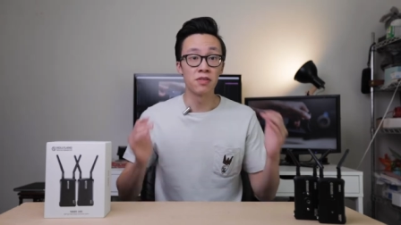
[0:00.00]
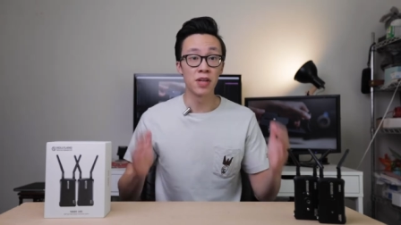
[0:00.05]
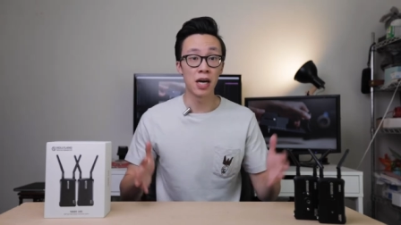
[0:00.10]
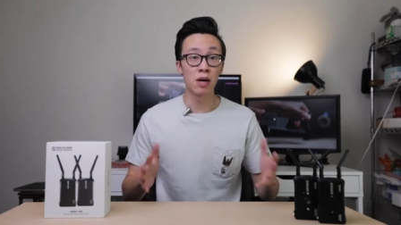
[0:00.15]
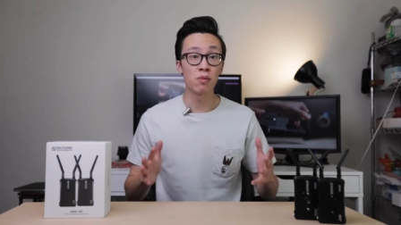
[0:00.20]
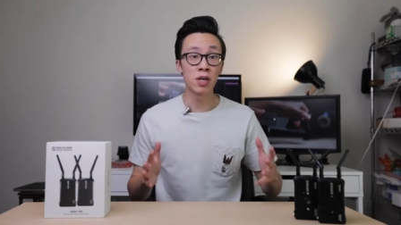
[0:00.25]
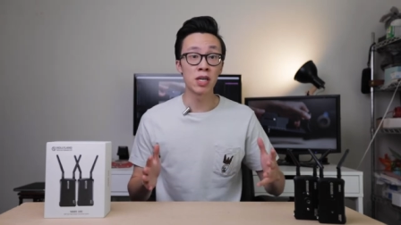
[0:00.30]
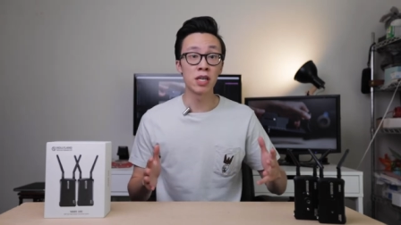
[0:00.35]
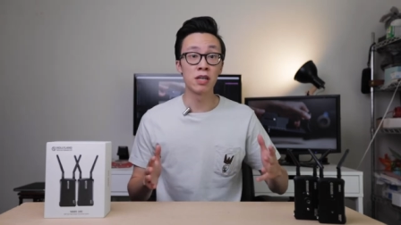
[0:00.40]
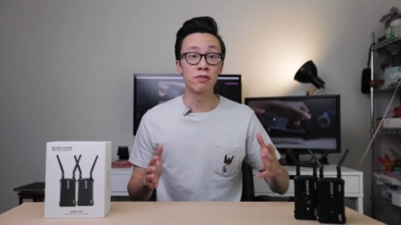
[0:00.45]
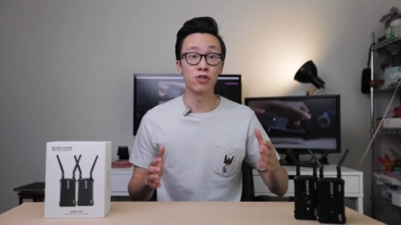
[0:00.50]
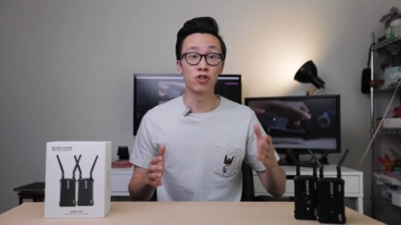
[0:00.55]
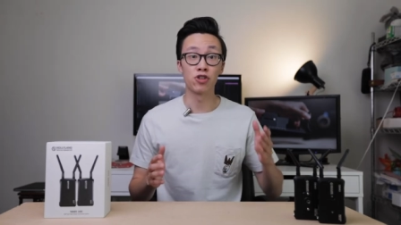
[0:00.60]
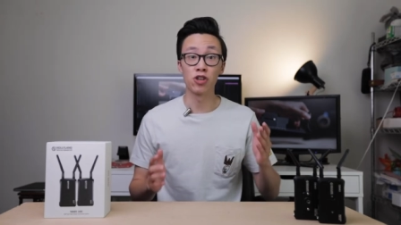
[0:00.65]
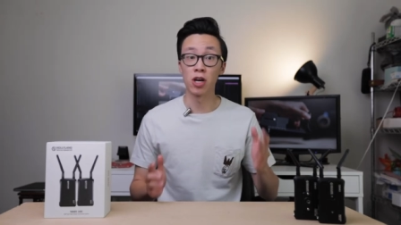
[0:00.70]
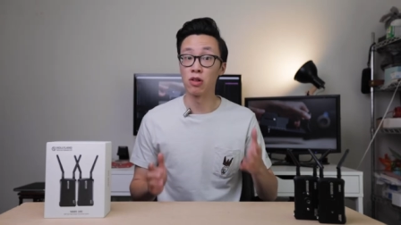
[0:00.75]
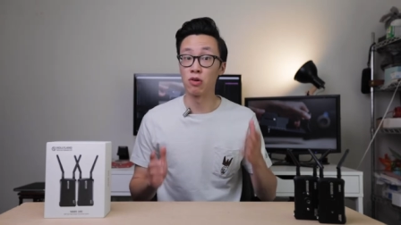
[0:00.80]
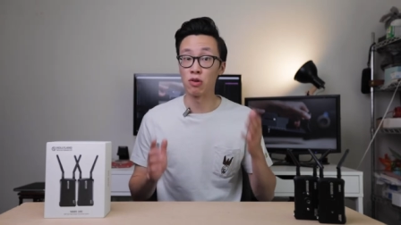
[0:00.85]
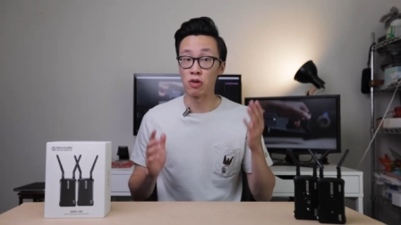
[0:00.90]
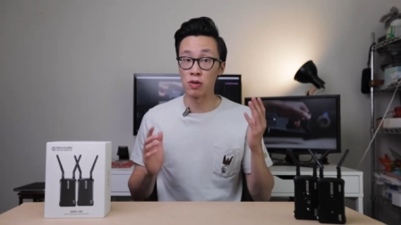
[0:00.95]
That way, if your
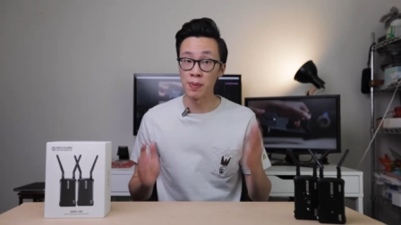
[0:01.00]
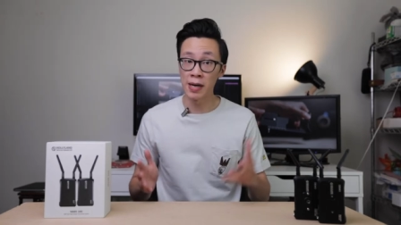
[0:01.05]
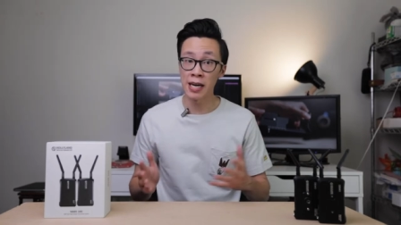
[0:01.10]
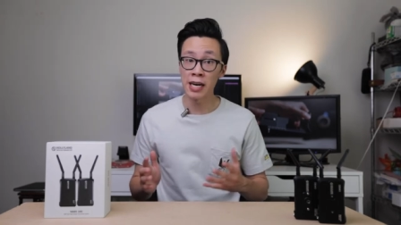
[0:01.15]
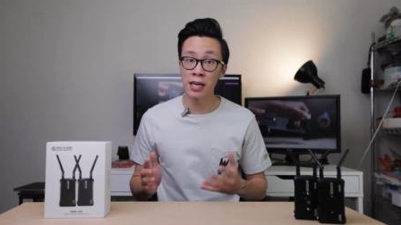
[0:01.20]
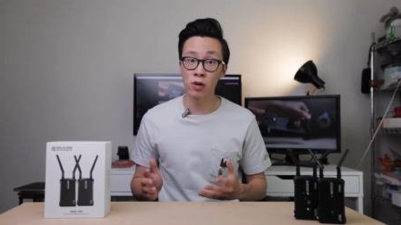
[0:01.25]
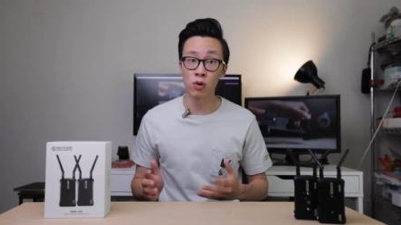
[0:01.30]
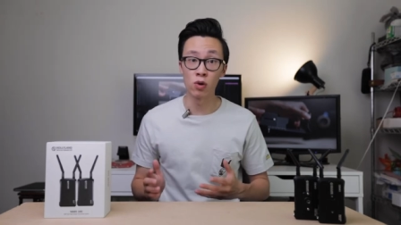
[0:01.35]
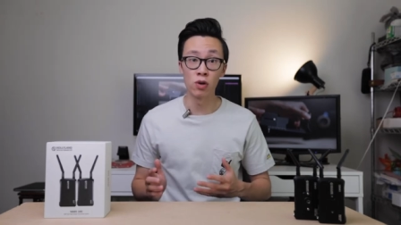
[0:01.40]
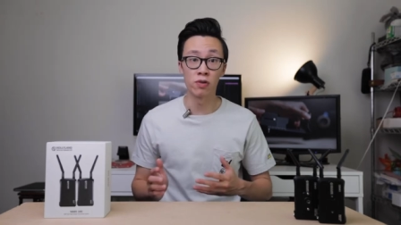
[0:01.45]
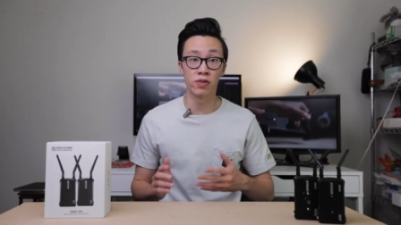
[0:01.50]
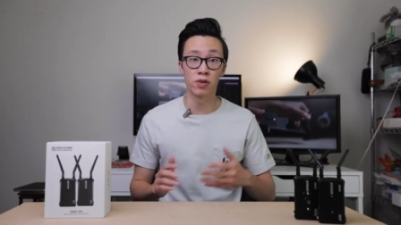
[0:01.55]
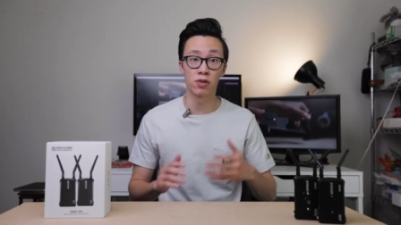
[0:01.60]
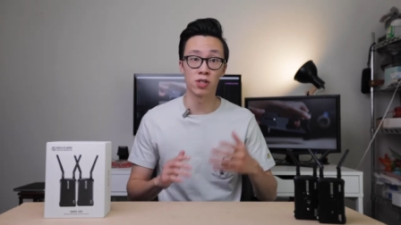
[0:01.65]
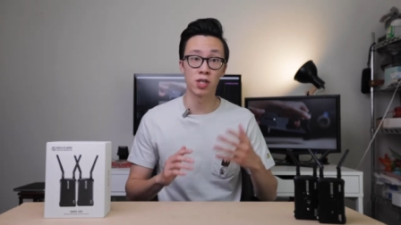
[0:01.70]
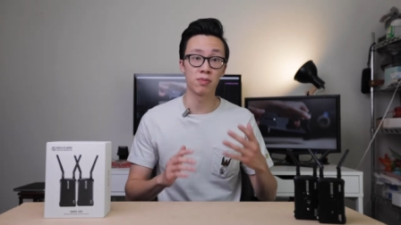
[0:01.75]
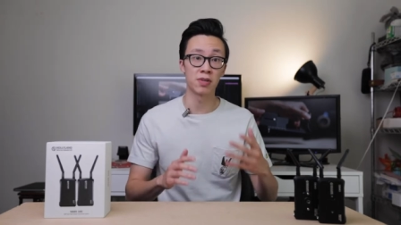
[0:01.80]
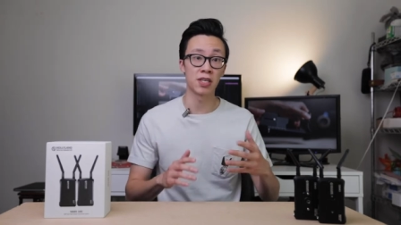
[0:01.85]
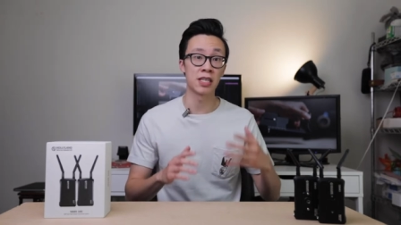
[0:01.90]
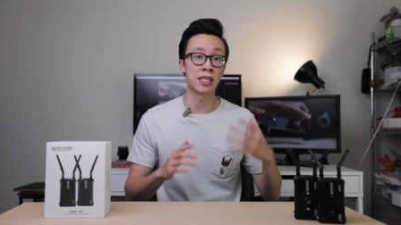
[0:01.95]
shot looks bad or if there's
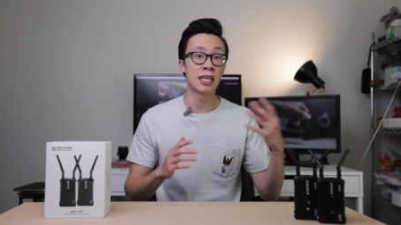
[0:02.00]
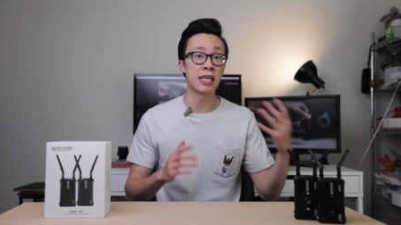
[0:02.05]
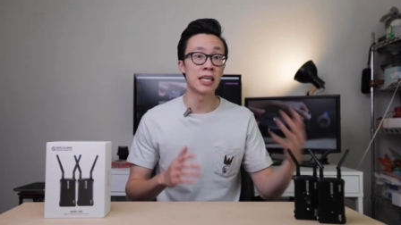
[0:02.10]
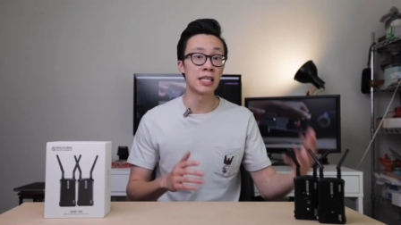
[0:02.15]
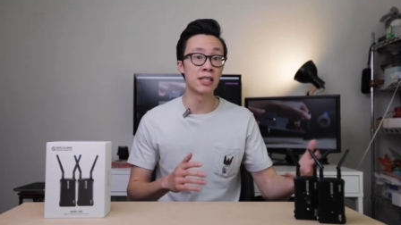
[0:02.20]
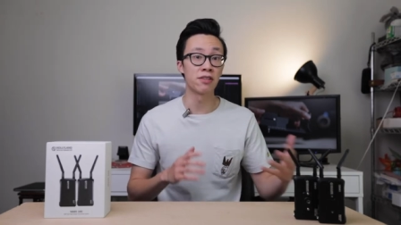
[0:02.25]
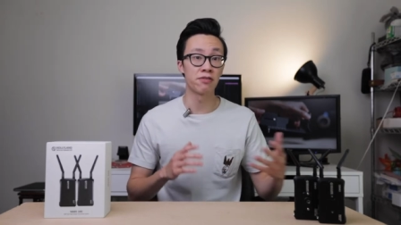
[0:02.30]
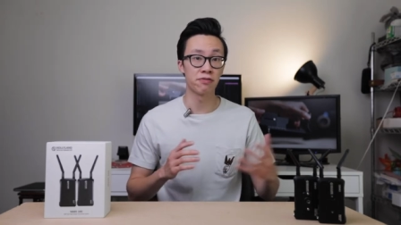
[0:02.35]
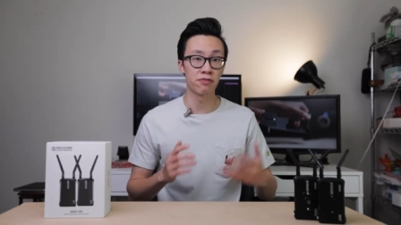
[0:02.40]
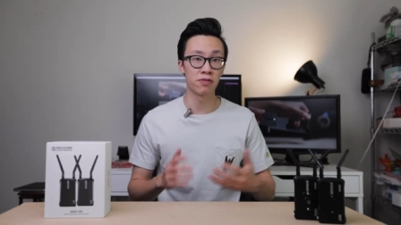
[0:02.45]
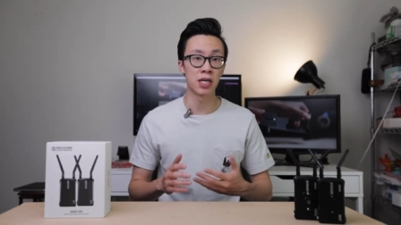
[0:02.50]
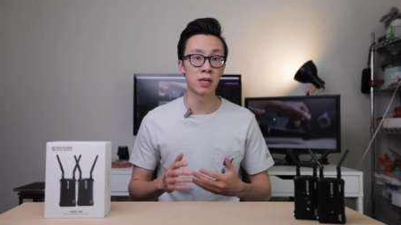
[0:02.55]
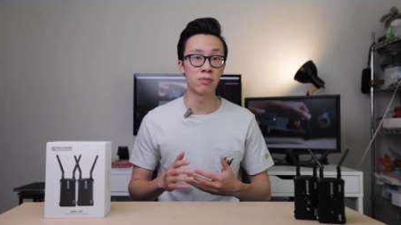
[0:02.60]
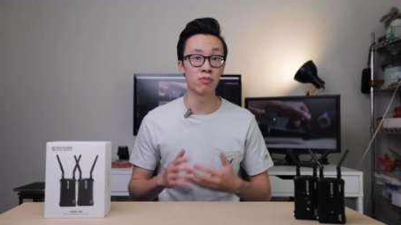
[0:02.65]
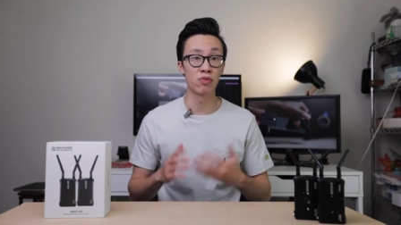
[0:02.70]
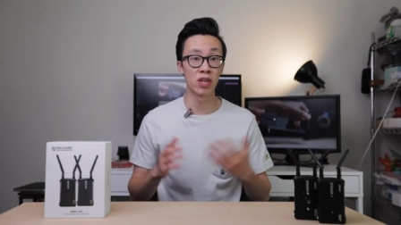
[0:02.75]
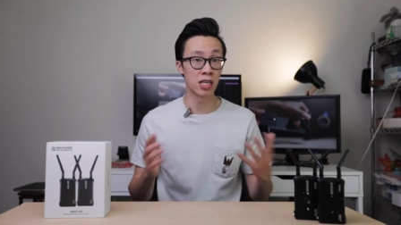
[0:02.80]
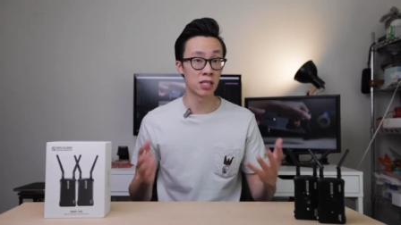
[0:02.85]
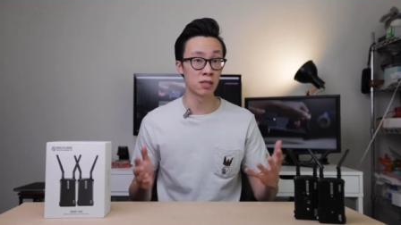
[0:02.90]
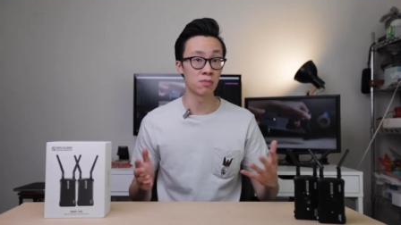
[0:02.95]
something in the
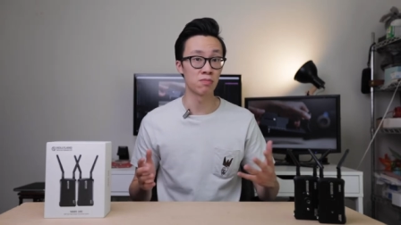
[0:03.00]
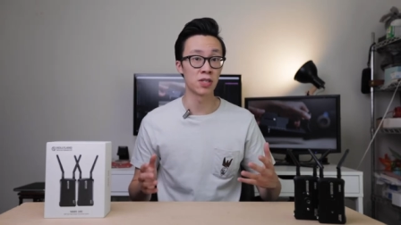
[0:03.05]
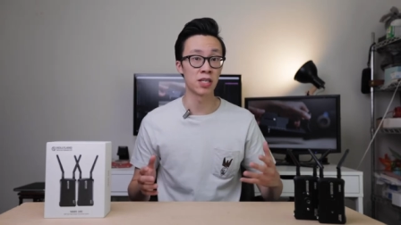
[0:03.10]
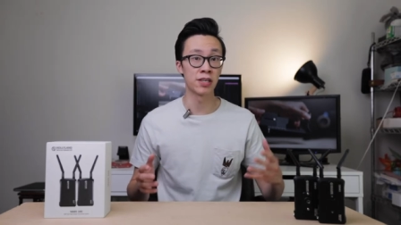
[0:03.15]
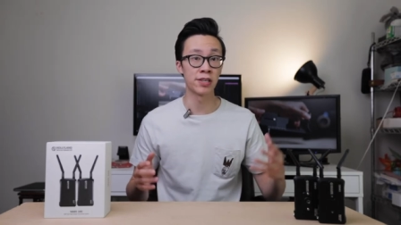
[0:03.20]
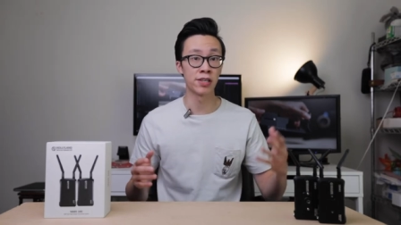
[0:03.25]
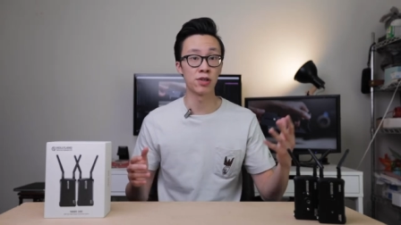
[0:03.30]
frame randomly,